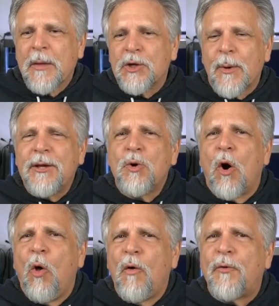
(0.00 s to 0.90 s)
So I do a
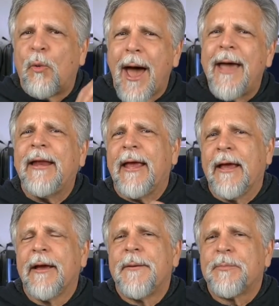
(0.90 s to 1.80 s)
whole variety
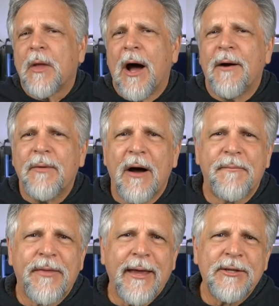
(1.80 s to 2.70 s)
of, of
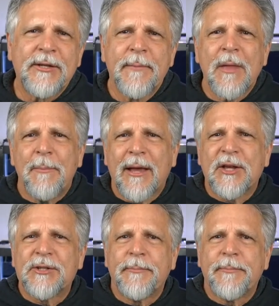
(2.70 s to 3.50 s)
things because